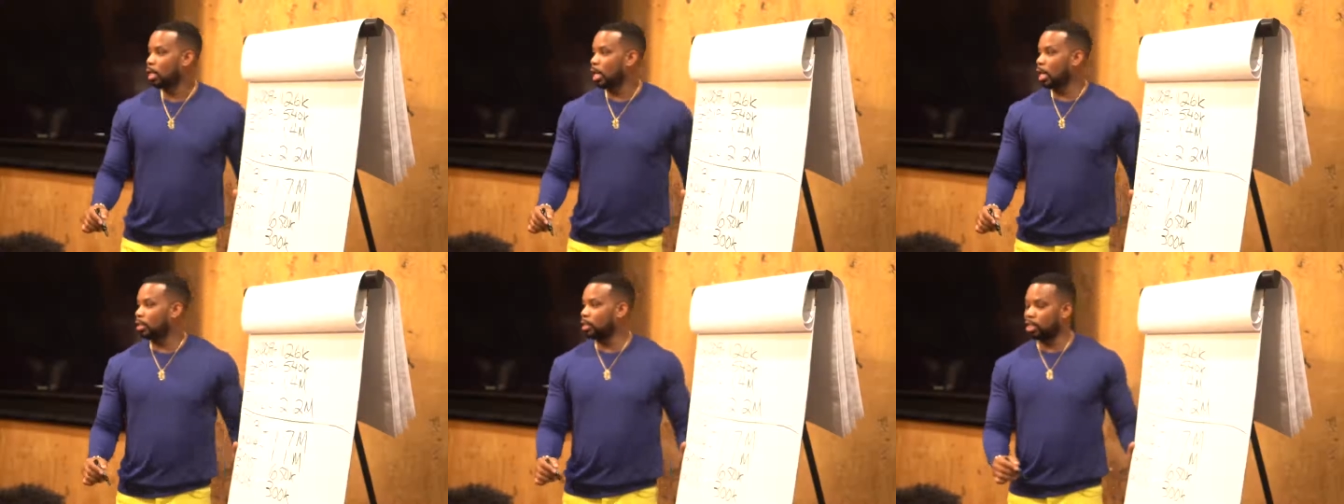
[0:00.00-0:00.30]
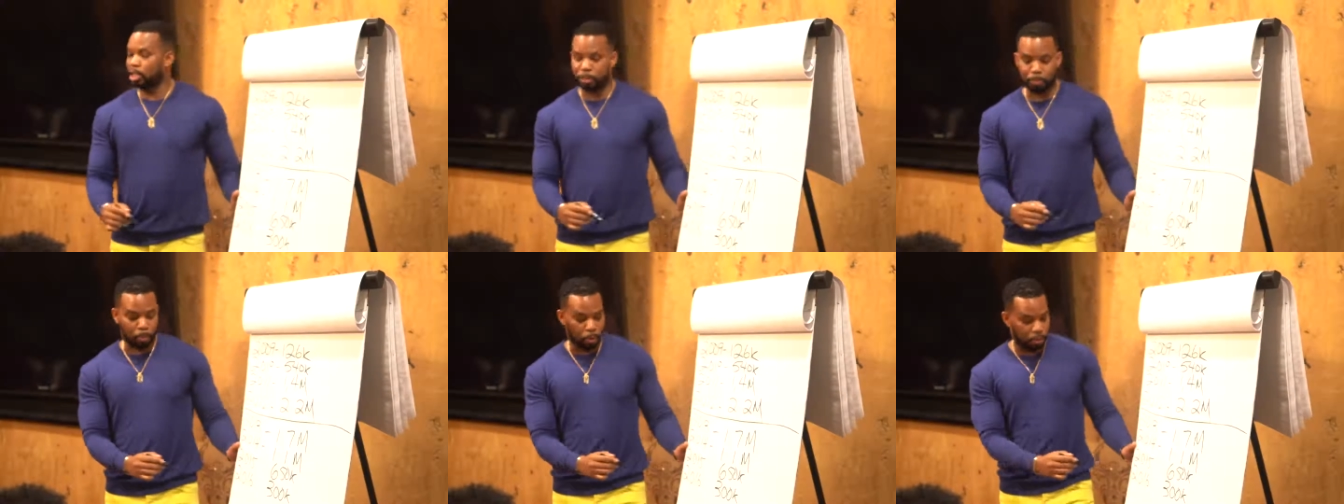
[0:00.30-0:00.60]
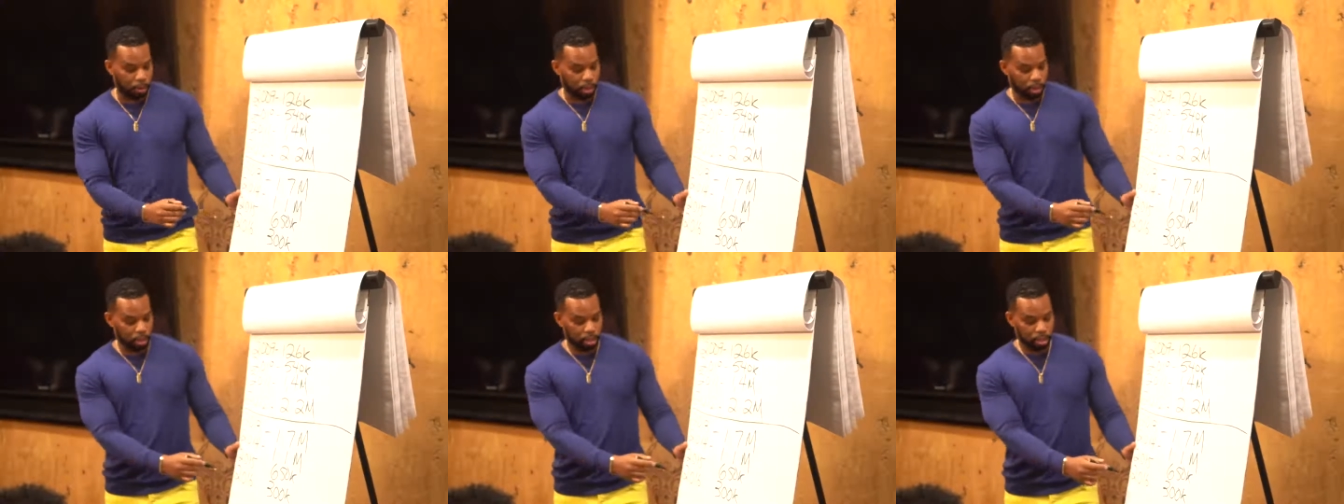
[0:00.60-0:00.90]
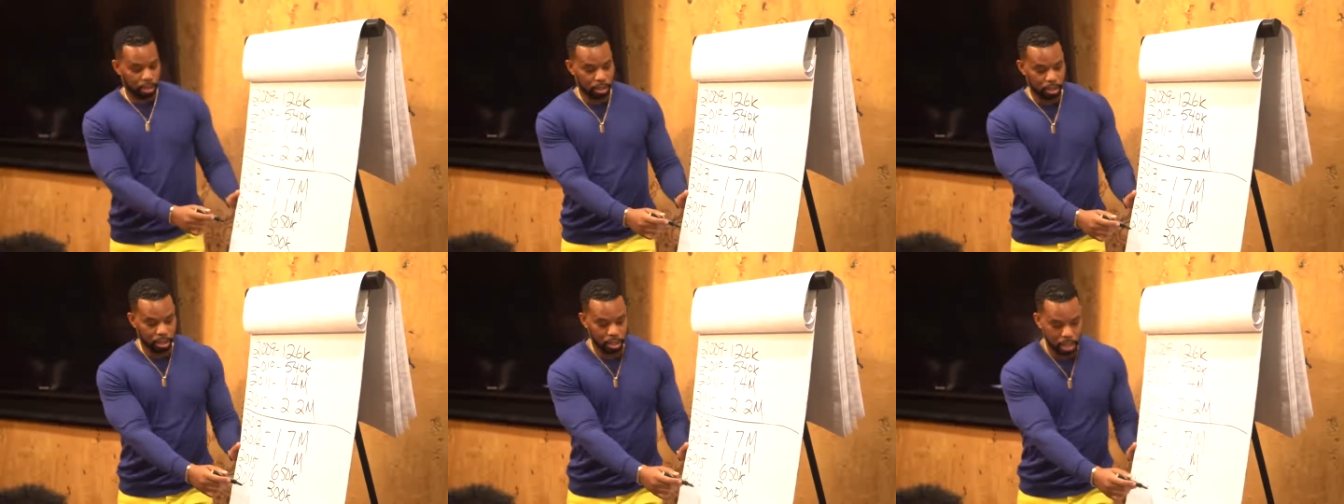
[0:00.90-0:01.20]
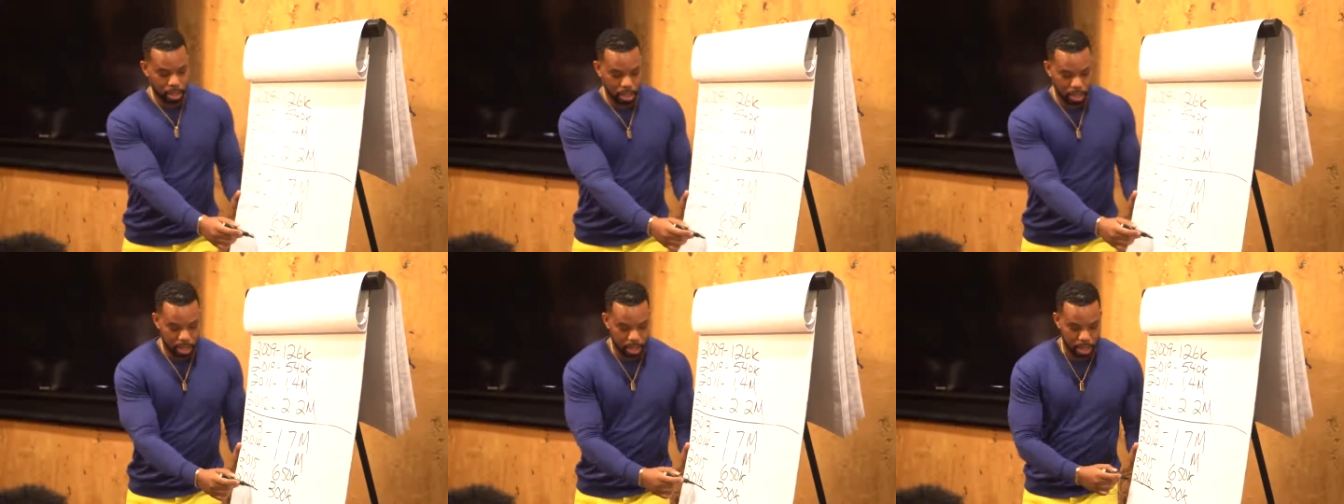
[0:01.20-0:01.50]
At this point,
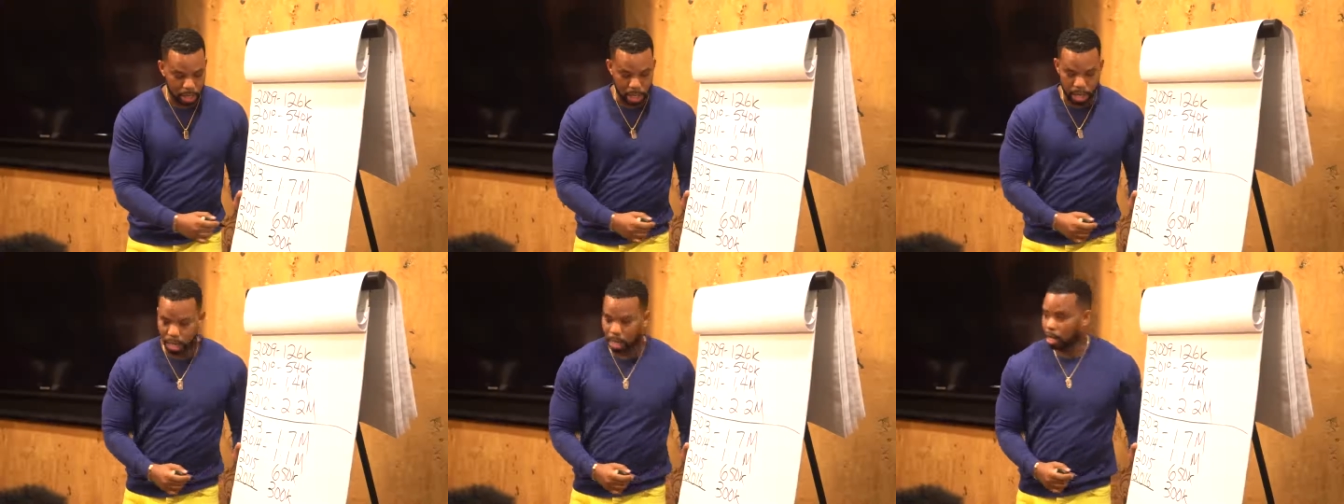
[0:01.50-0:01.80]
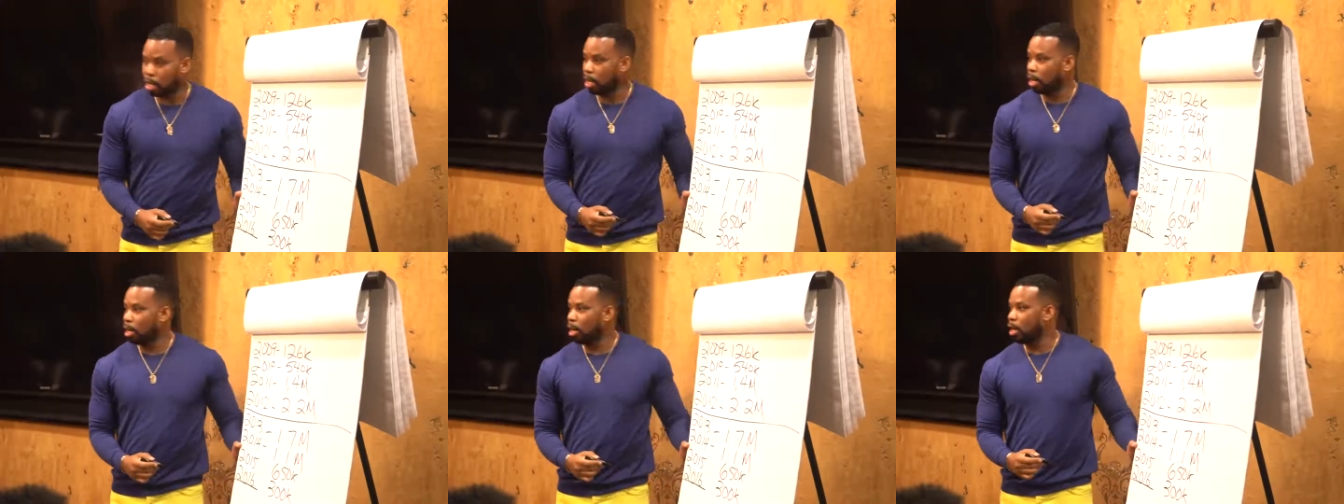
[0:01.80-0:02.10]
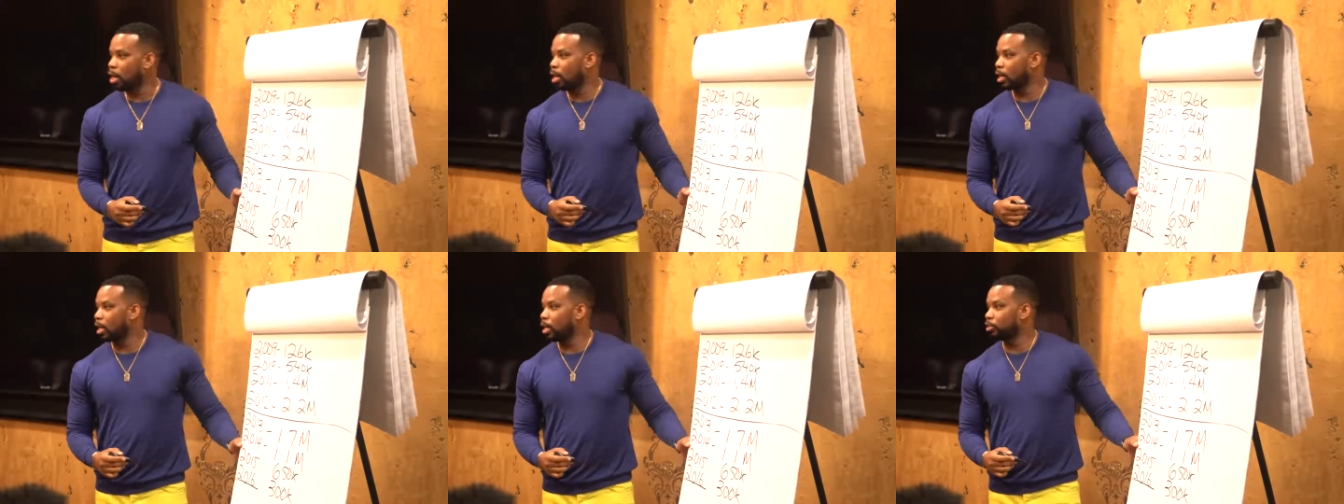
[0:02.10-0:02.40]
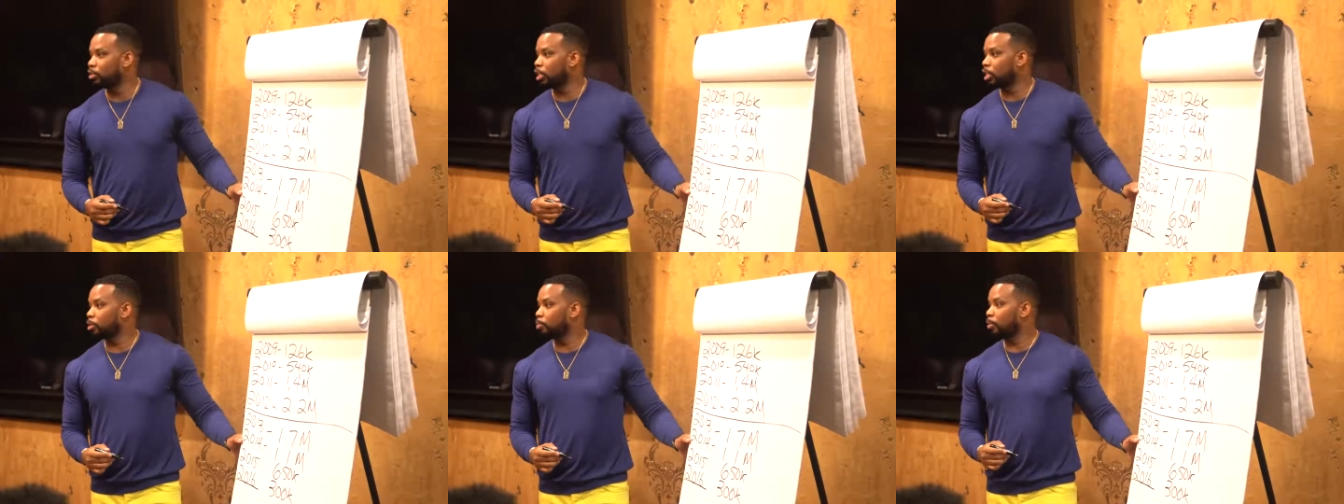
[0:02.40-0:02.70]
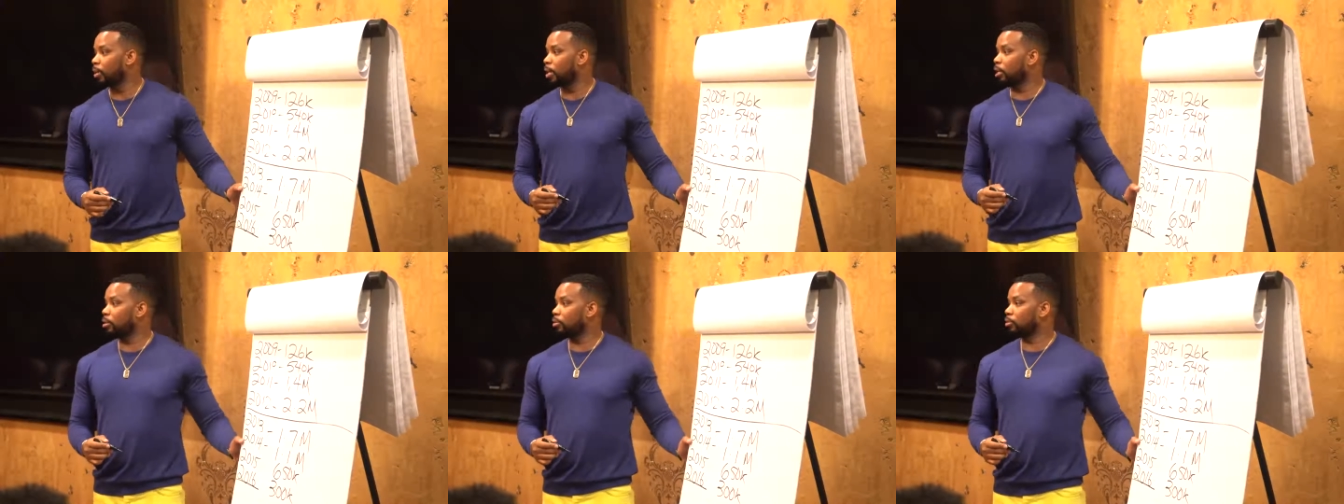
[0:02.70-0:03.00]
I got chest
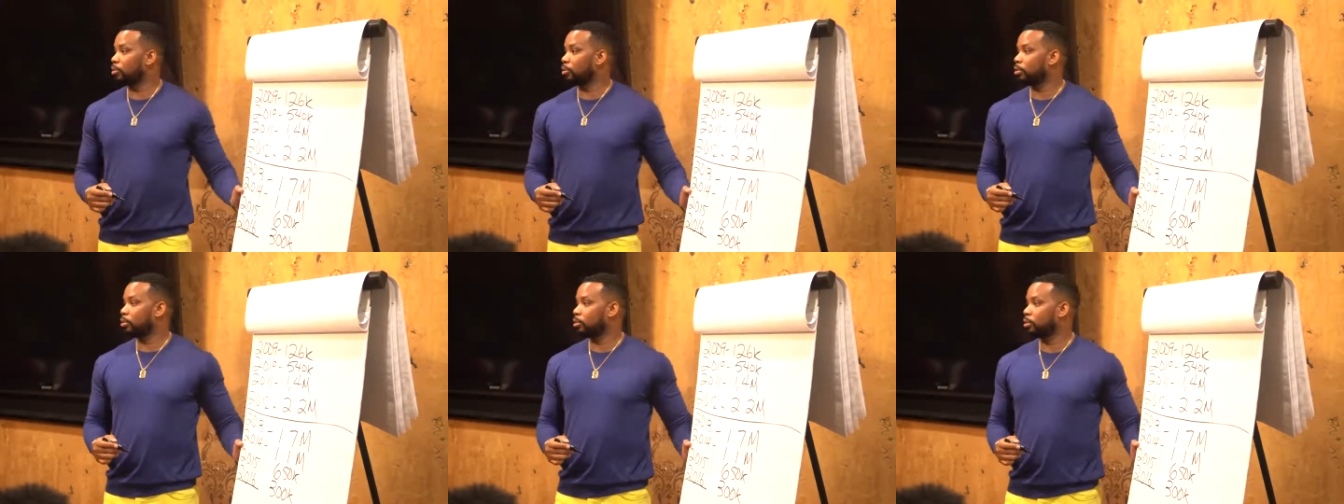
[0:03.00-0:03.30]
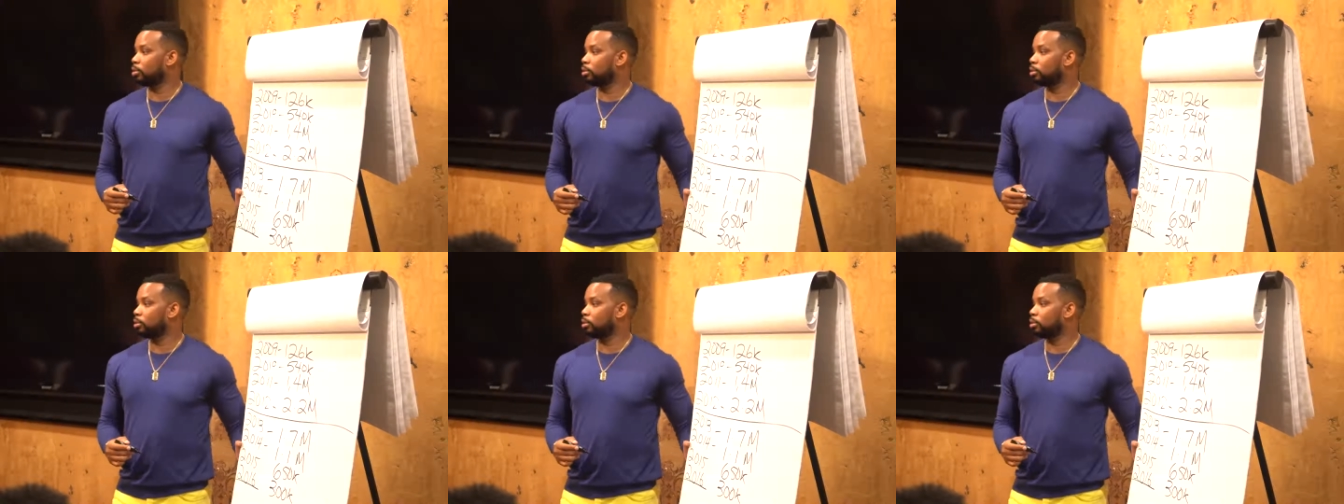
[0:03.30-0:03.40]
pains.